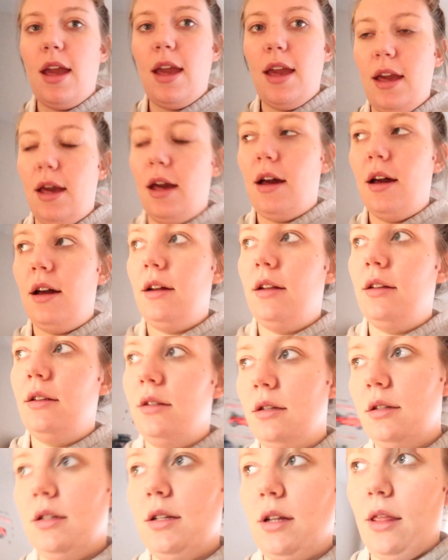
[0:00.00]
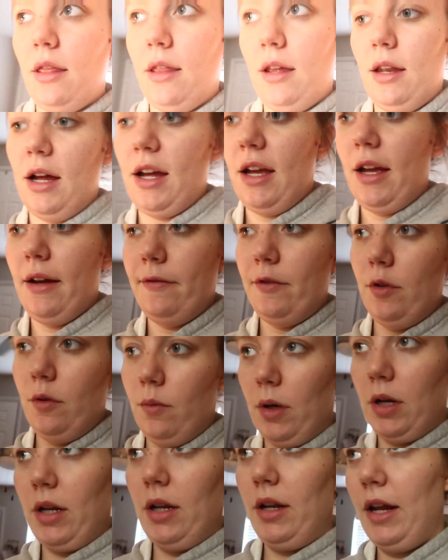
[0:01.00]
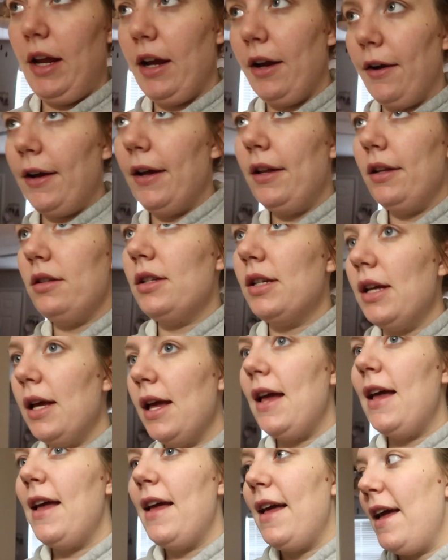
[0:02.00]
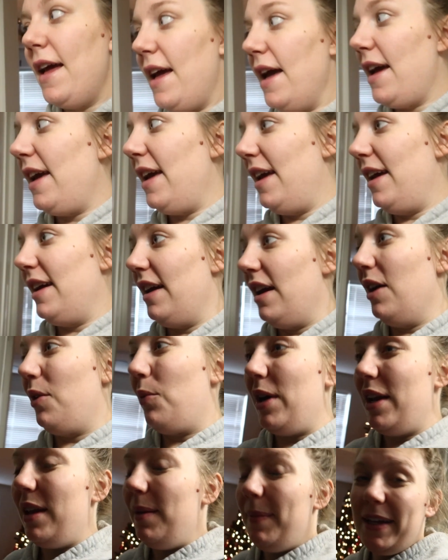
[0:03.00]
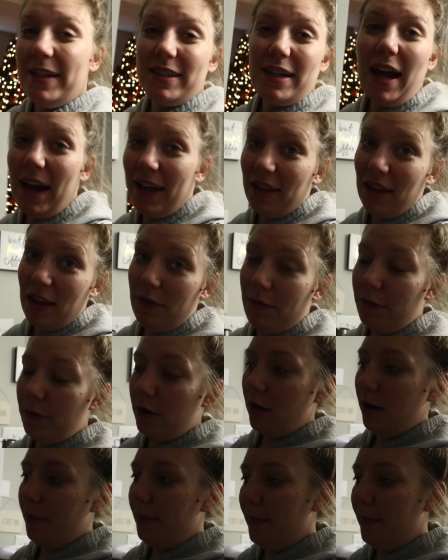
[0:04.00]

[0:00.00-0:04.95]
and then I have to run an errand and get ready because I leave for